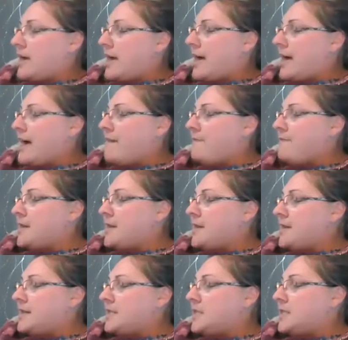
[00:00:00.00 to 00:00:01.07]
F
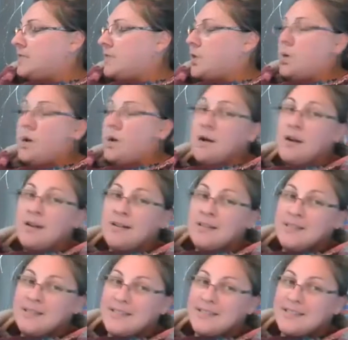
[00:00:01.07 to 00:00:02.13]
is for
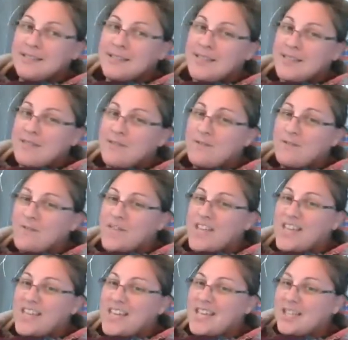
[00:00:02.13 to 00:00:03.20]

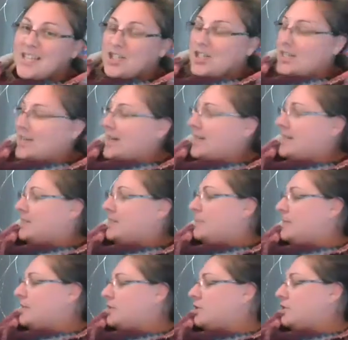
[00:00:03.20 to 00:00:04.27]
fish. Nice
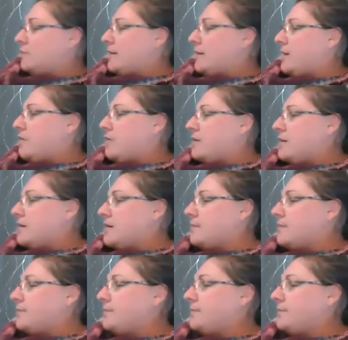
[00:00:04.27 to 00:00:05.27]
picture power.